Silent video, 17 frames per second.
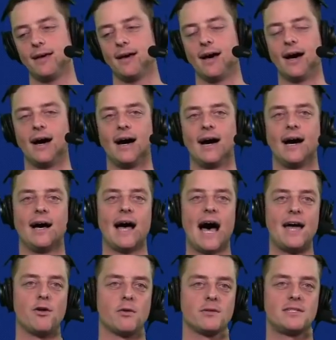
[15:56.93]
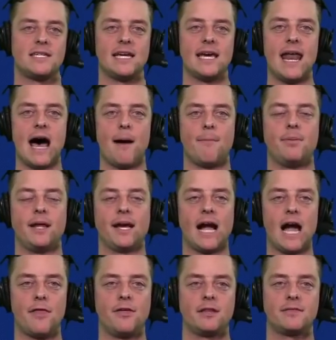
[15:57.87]
Uh, I don't see it happening.
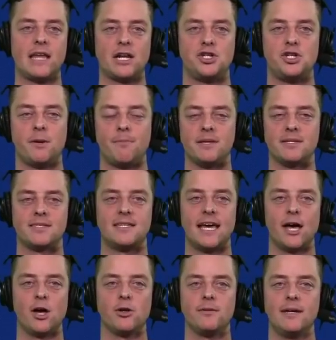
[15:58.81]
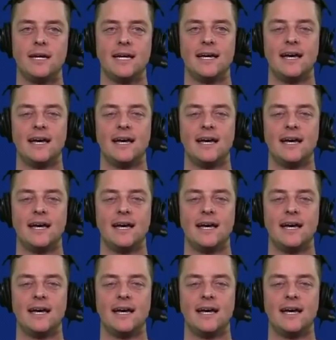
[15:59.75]
I think that ship has sailed.